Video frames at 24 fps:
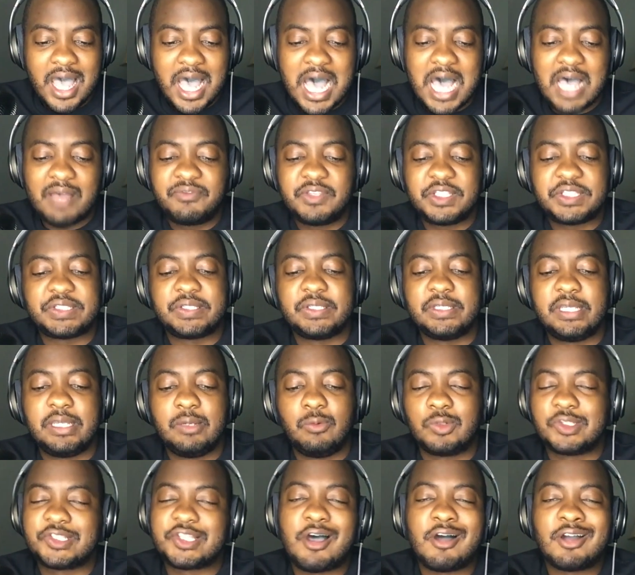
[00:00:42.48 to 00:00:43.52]
Obviously,
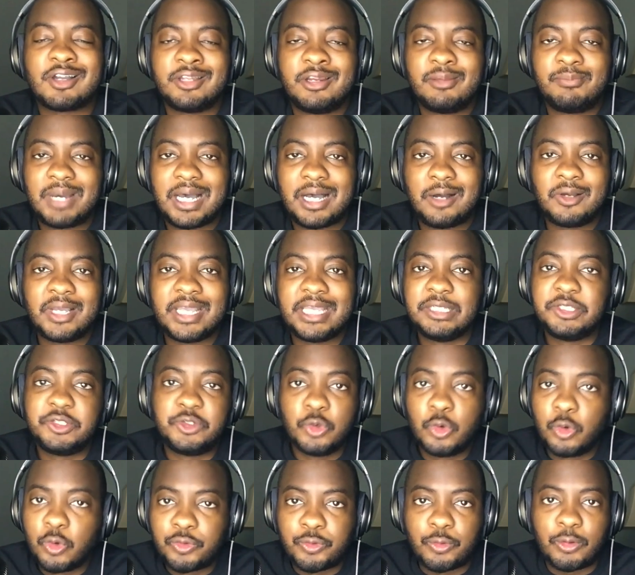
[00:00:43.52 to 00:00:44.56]
we're talking about a
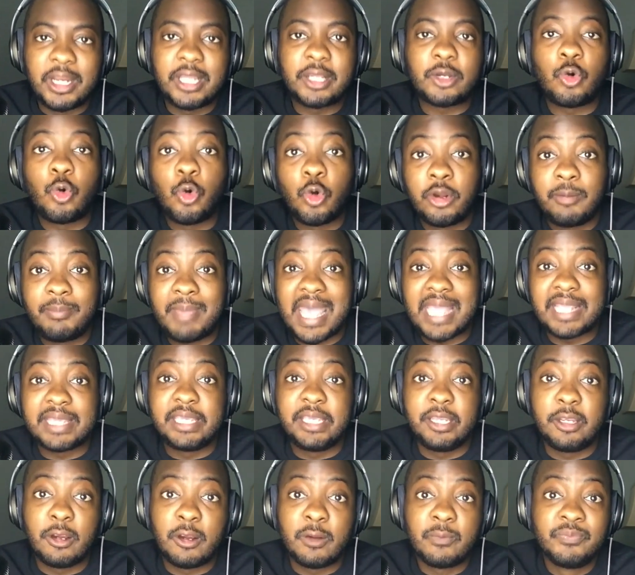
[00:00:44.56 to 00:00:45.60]
dual threat quarterback
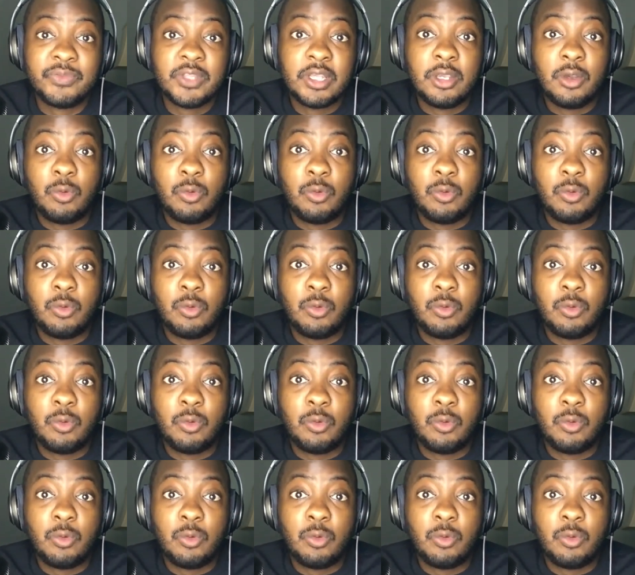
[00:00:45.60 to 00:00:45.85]
here.